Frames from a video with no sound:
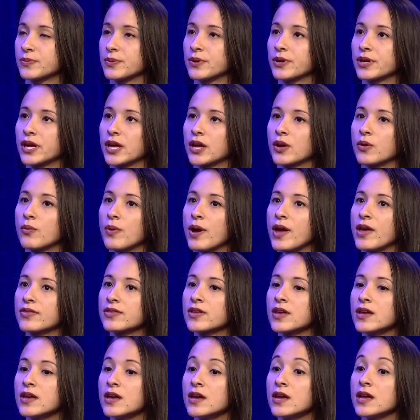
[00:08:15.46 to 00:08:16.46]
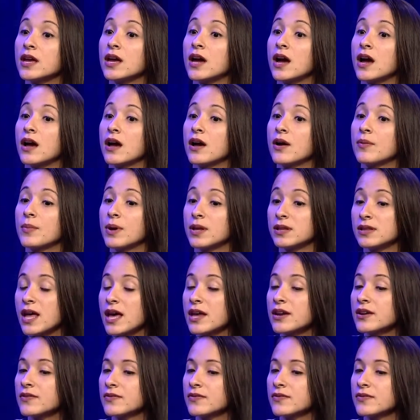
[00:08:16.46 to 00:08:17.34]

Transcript: working with a lot